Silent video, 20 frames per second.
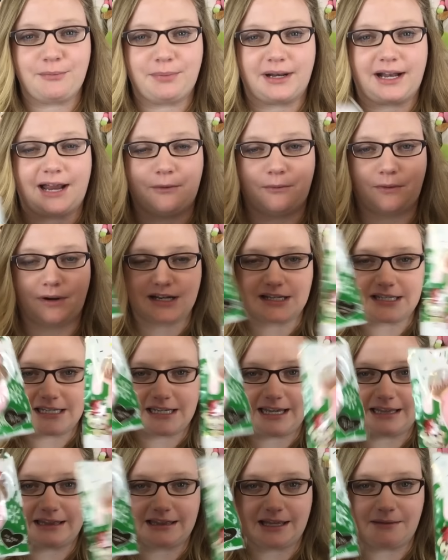but I wanted to
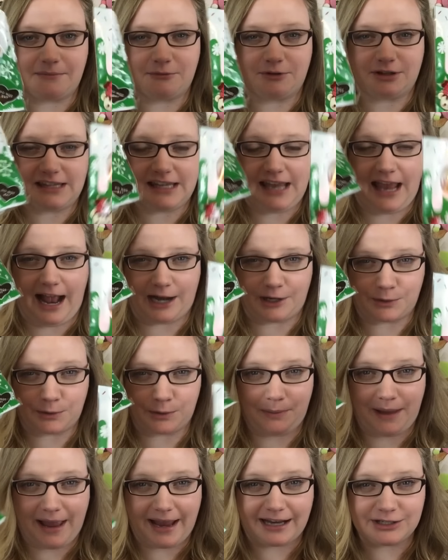get them with the
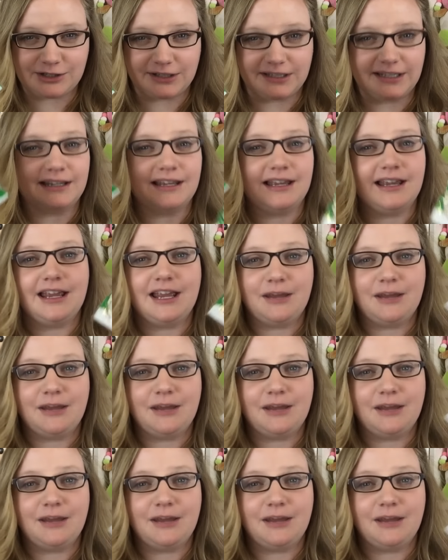actual packaging